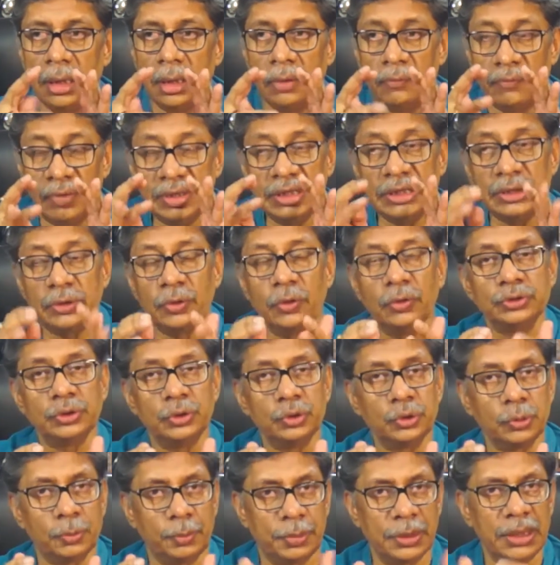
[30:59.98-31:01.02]
When it goes
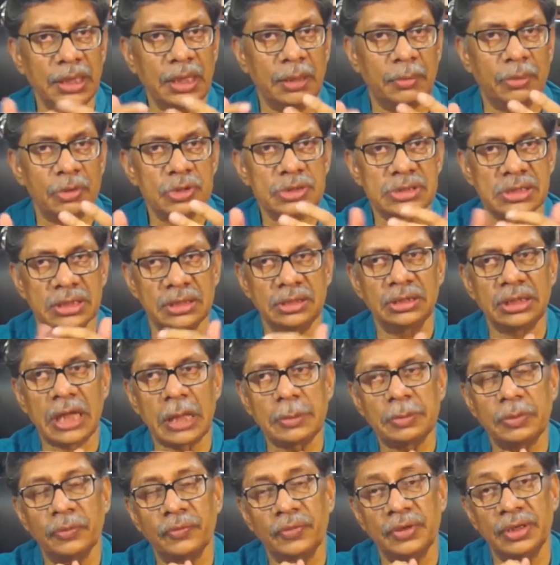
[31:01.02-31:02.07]
on to bring about certain
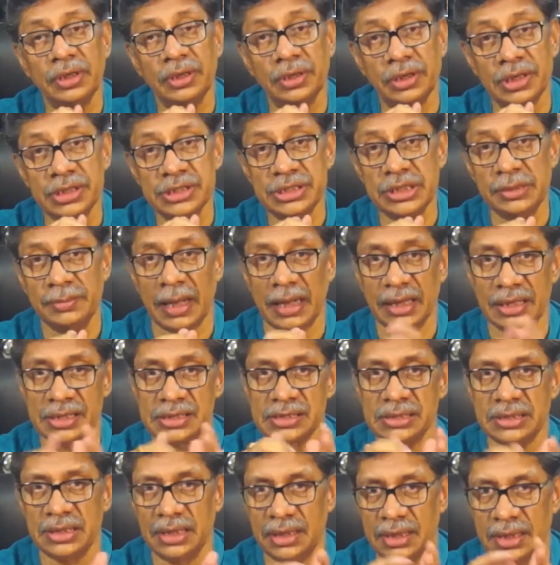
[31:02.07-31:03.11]
type of an energy
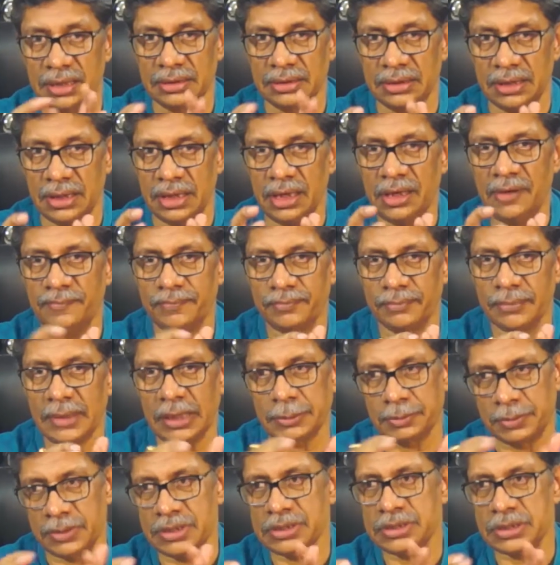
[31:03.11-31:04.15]
balance here there,
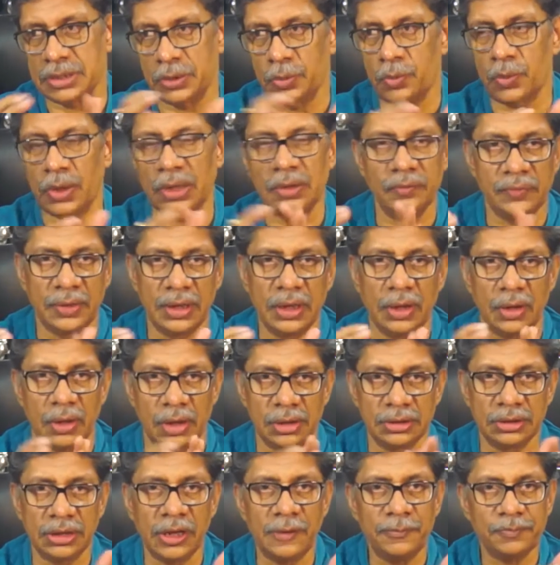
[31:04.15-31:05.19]
that means in one way
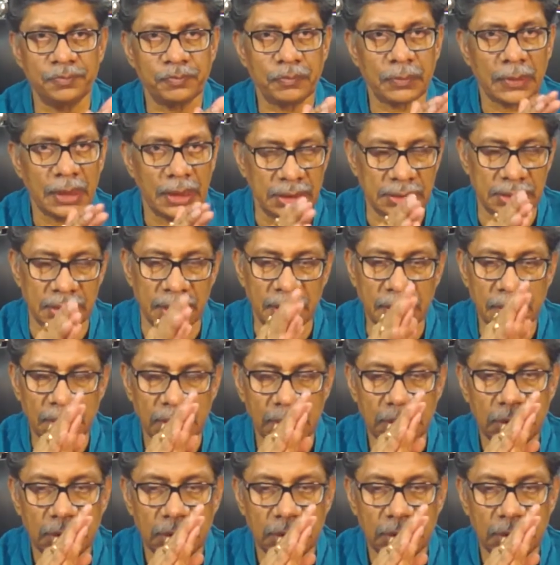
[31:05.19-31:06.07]
or the other,